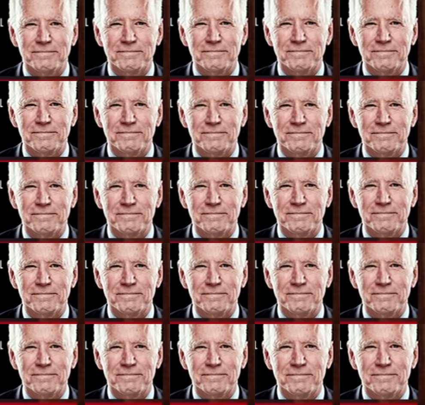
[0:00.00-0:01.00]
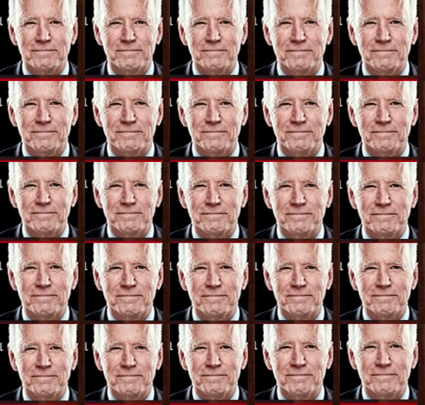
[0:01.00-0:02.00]

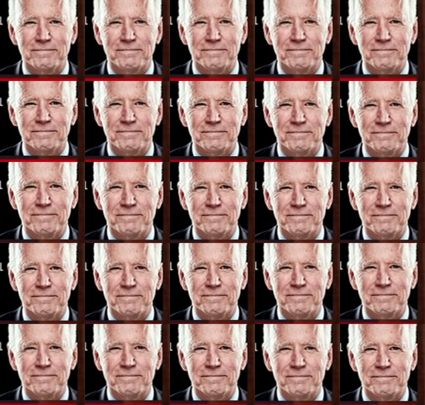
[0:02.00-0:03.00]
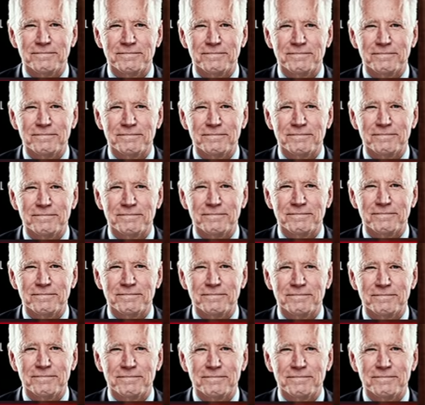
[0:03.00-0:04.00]

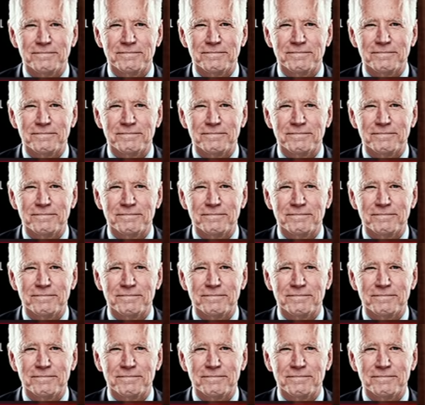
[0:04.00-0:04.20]
The person shown says nothing.